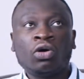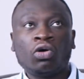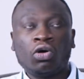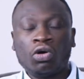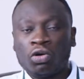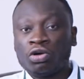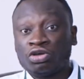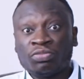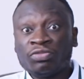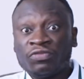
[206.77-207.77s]
or you
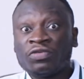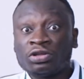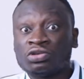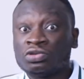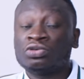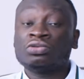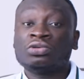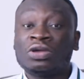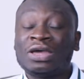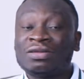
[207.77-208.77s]
move on to,
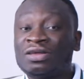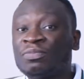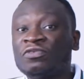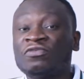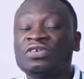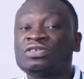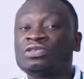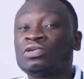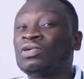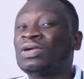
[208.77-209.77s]
another professor
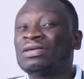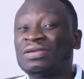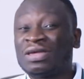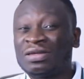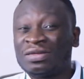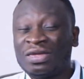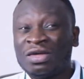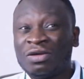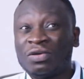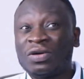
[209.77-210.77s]
or
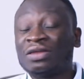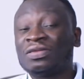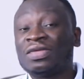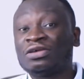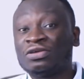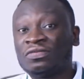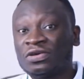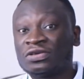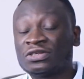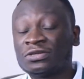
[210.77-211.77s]
another university.